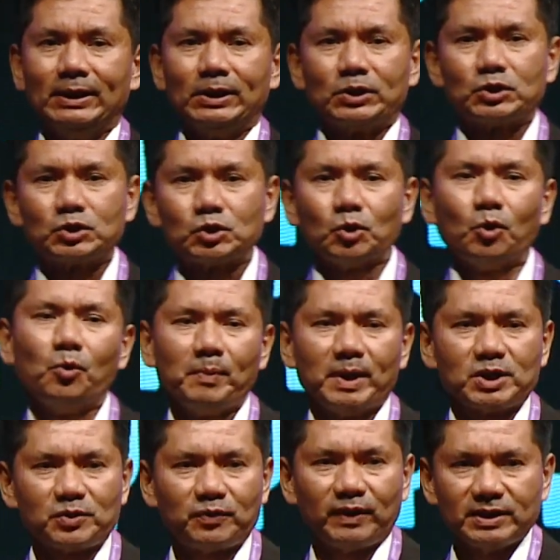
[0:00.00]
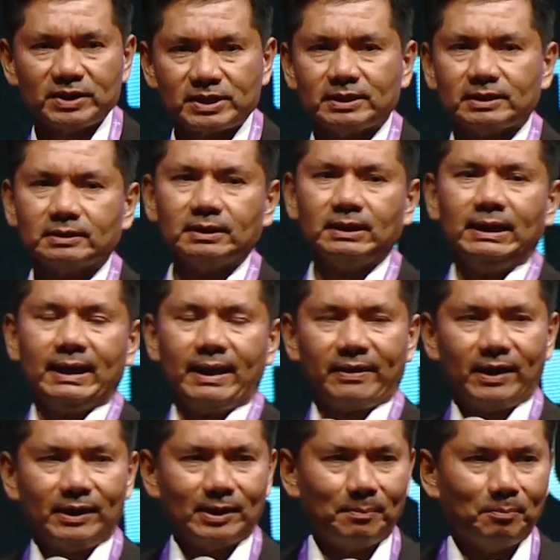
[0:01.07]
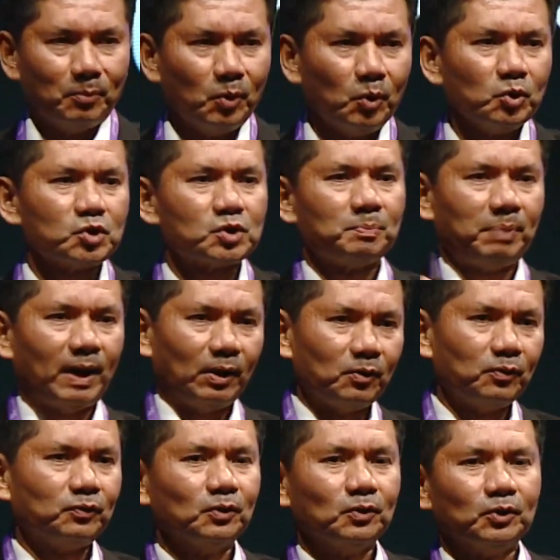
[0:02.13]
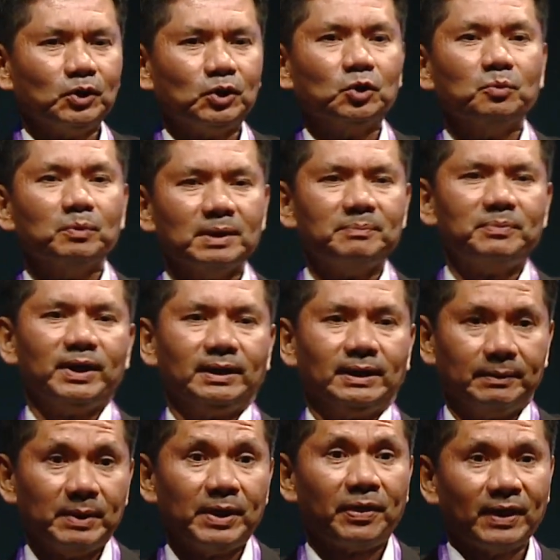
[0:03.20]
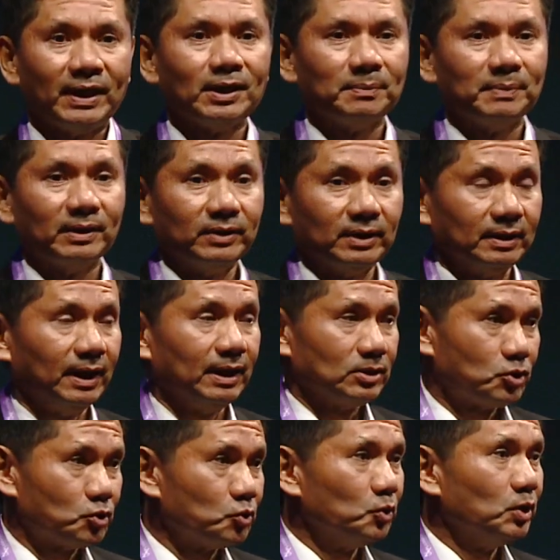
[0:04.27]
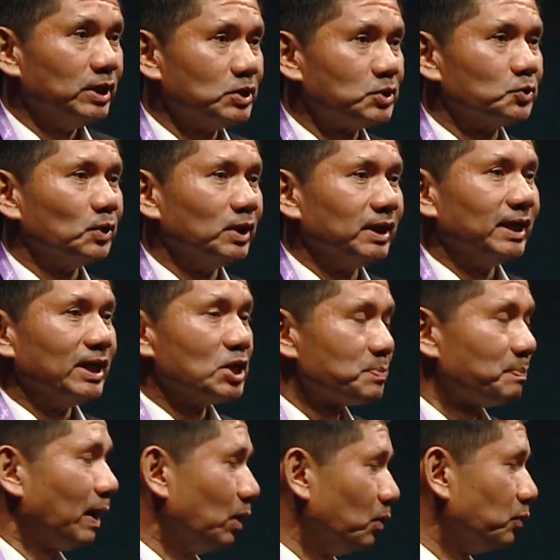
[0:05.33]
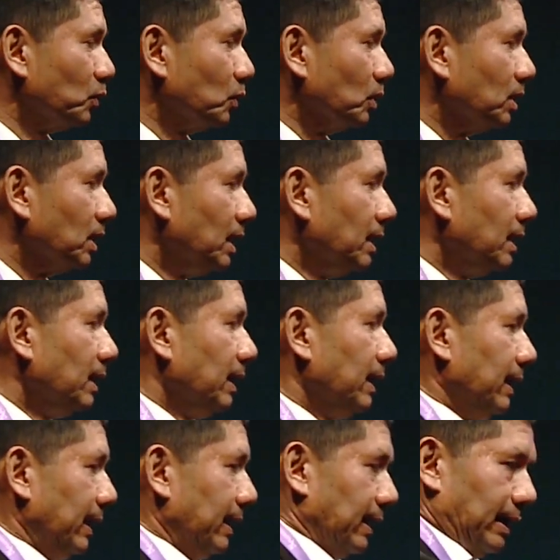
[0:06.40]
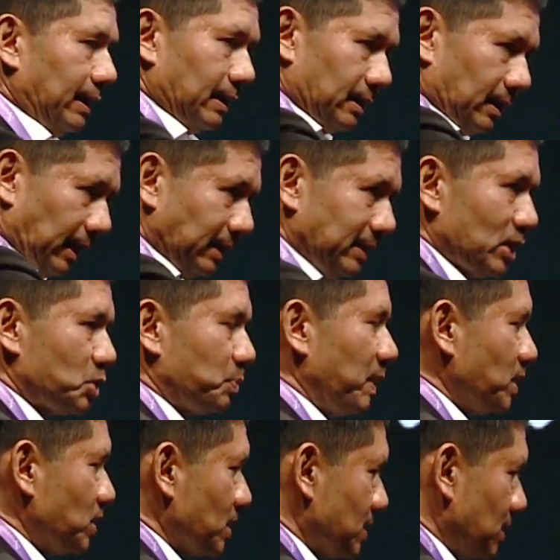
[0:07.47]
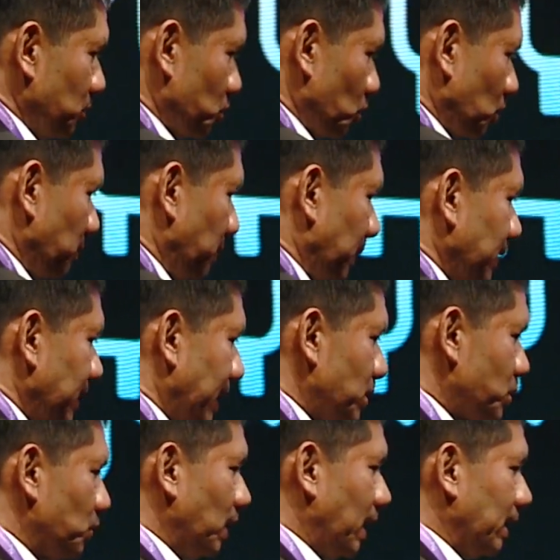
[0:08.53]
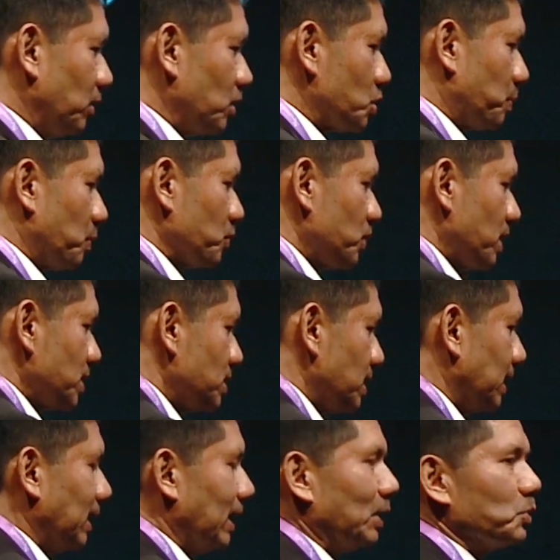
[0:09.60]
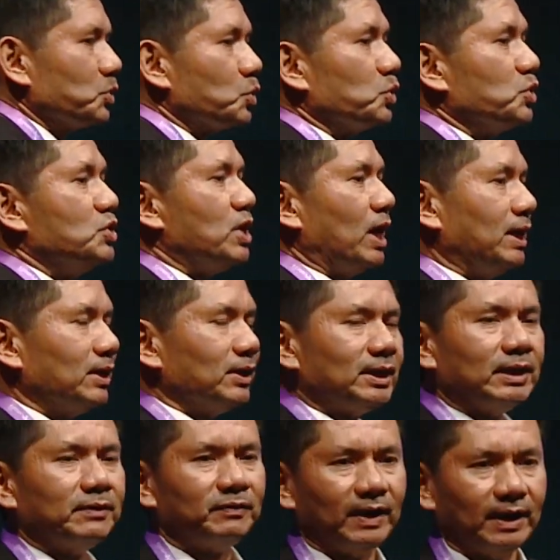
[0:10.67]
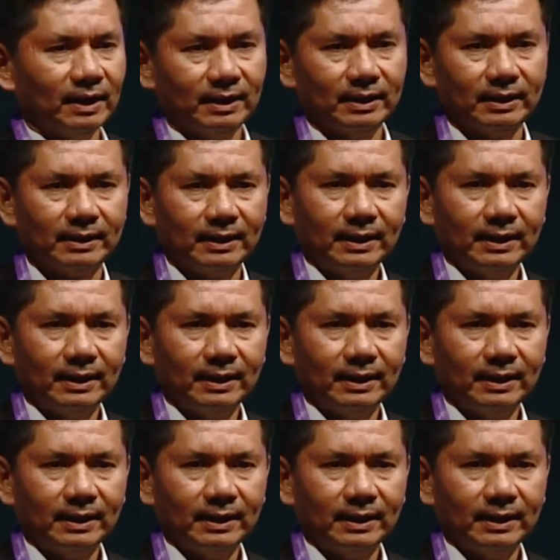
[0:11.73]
so much faster than the most powerful human brain. I mean, think about it. That truly is powerful. In the speeches, you talk about natural language processing and also generative AI.